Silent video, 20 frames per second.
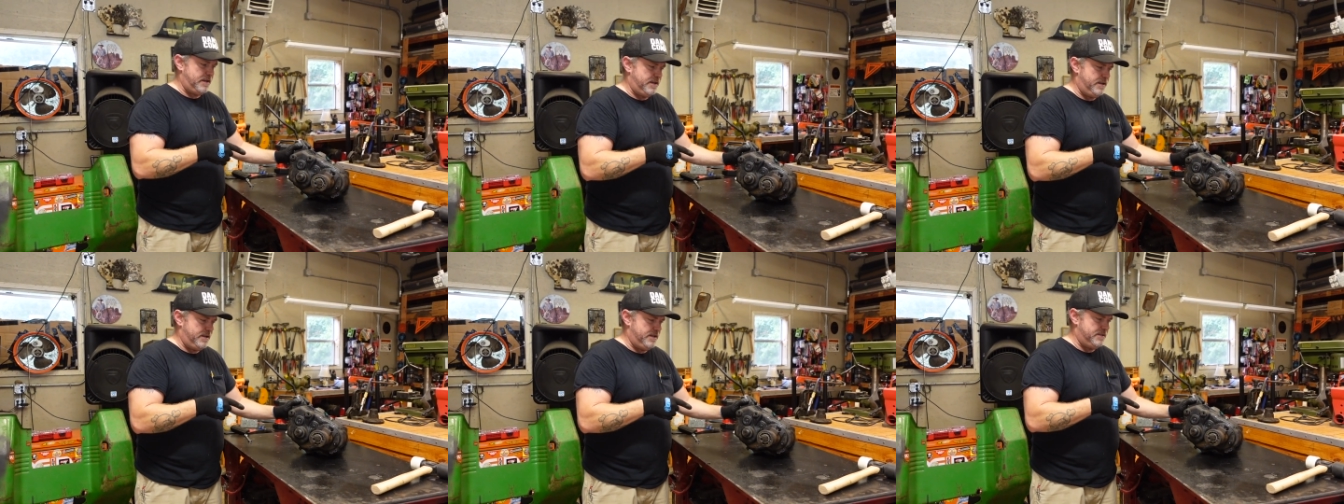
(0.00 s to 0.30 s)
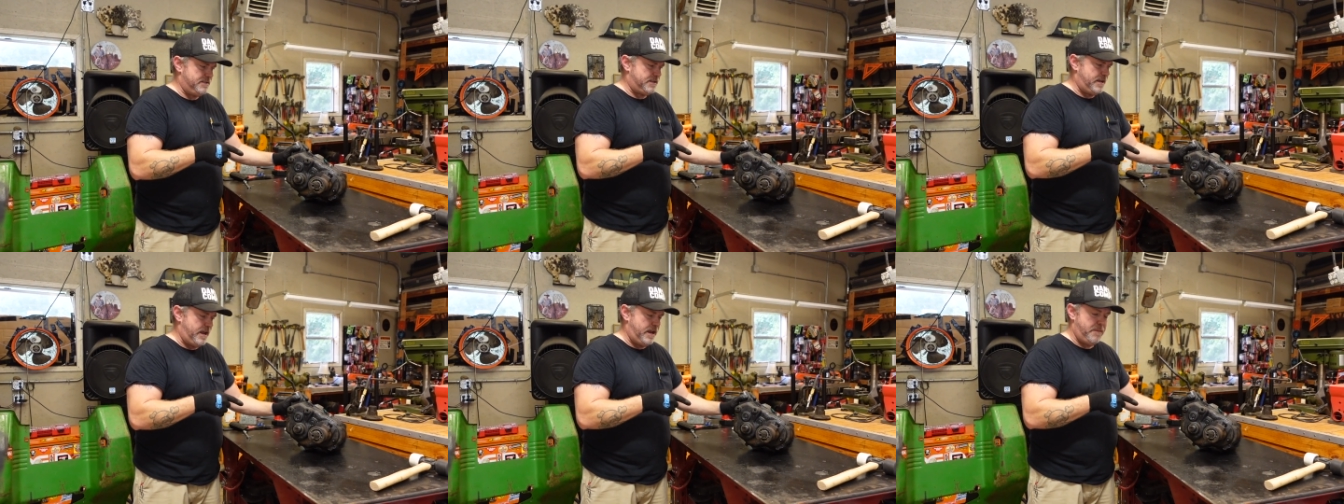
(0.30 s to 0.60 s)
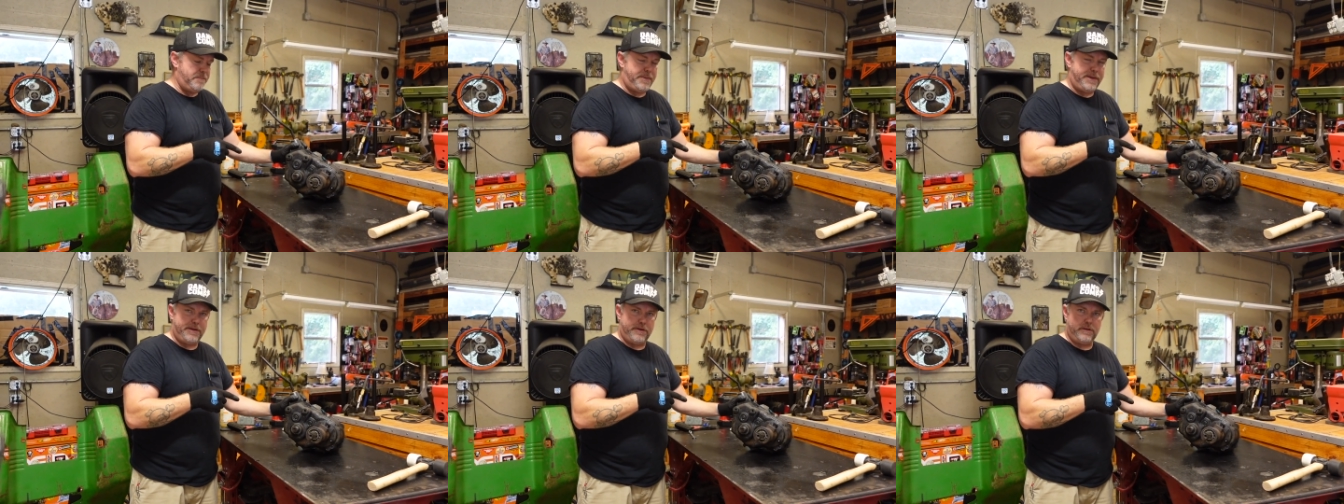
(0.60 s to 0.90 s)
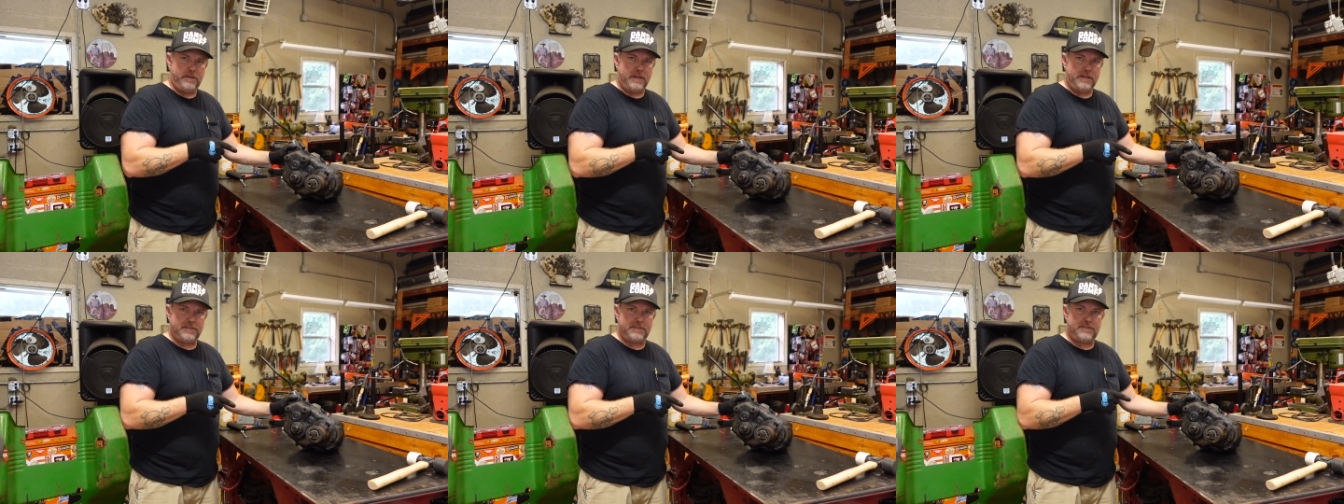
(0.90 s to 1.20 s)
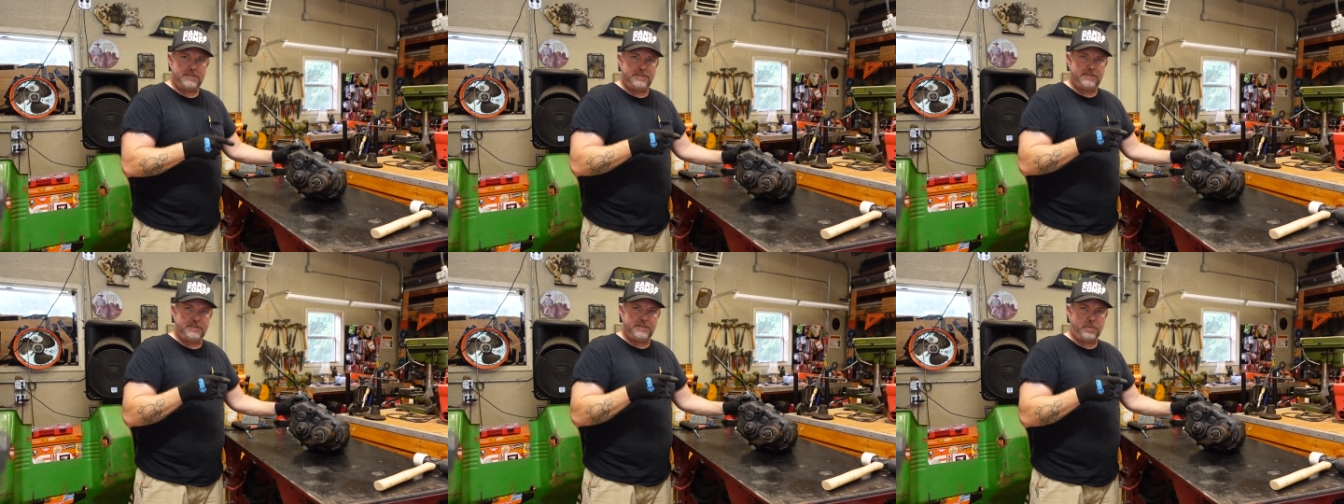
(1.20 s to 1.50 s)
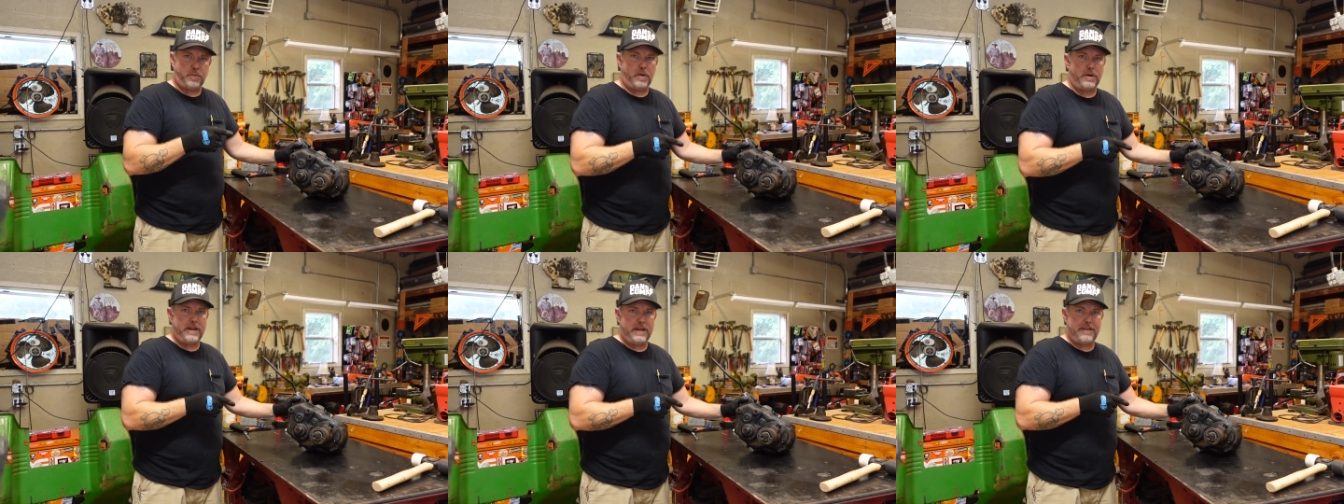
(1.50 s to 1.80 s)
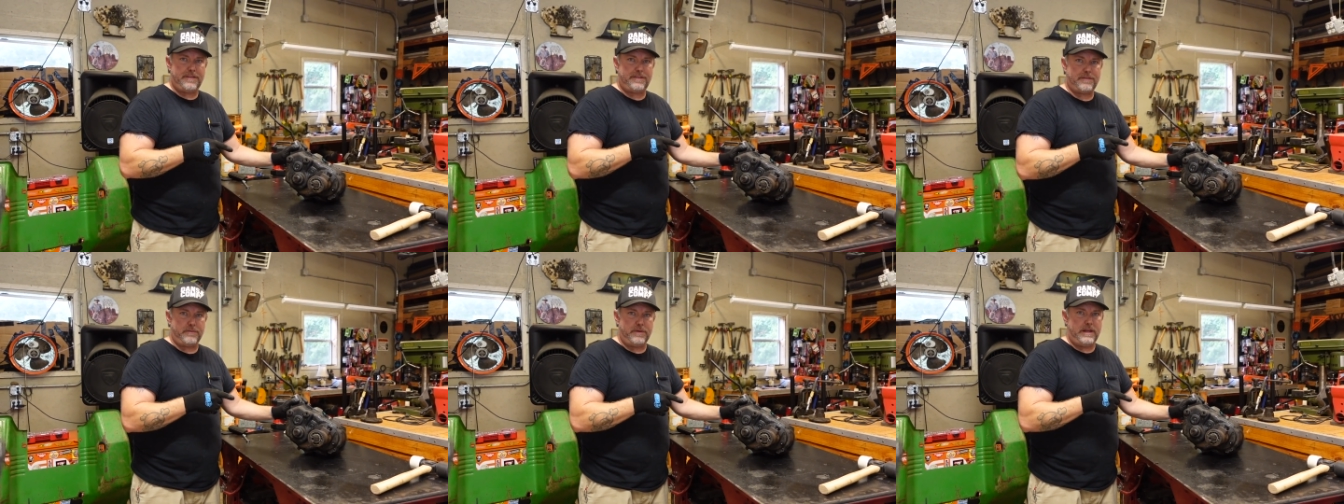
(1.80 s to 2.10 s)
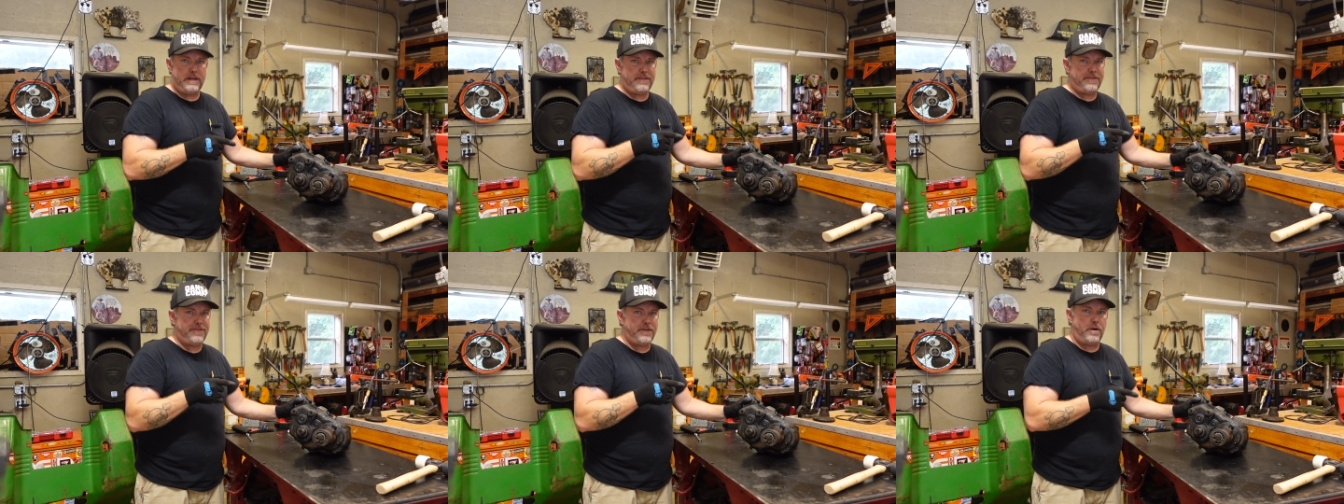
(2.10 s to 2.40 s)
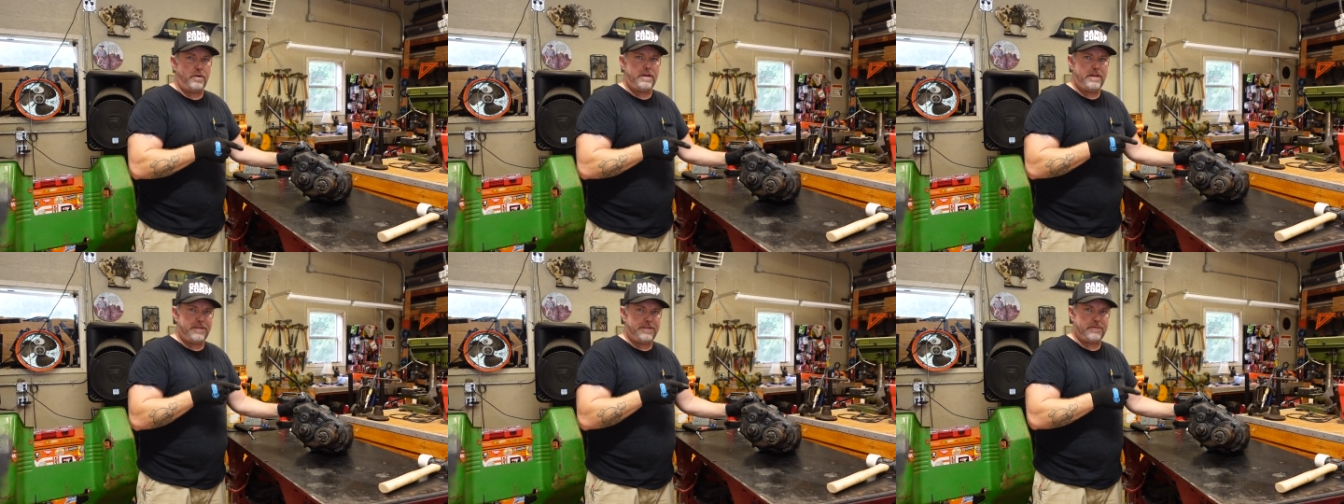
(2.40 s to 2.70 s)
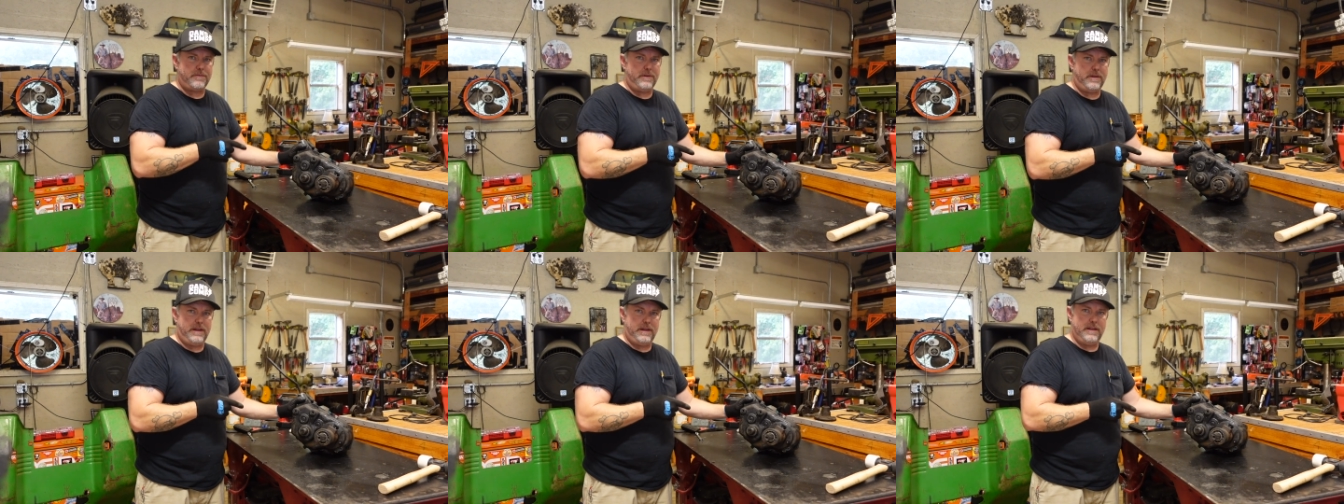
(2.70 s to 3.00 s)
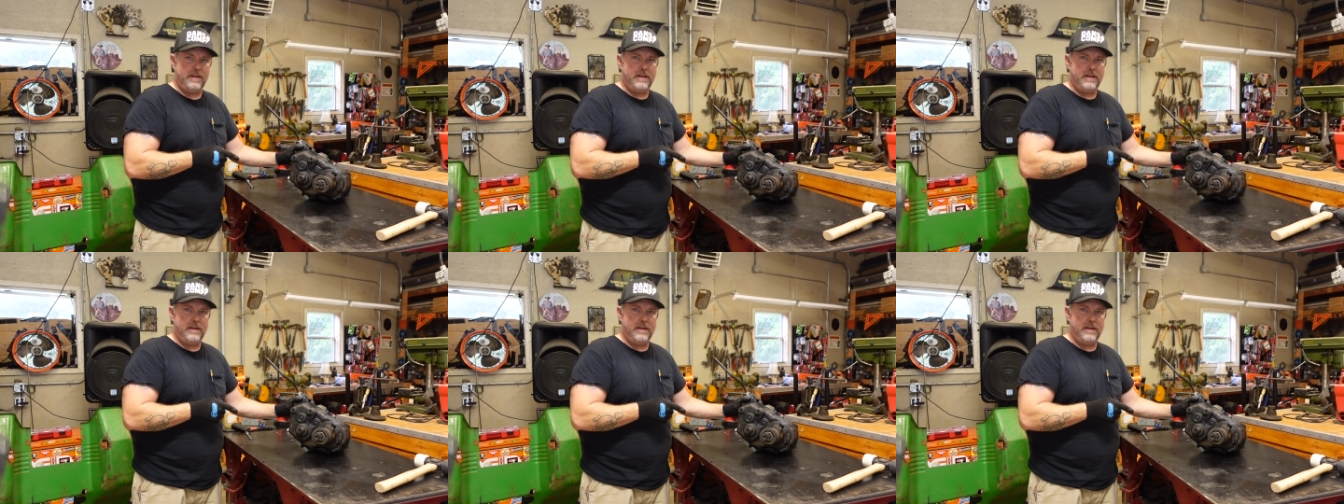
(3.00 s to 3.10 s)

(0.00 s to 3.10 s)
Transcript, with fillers: is a Peerless 2333,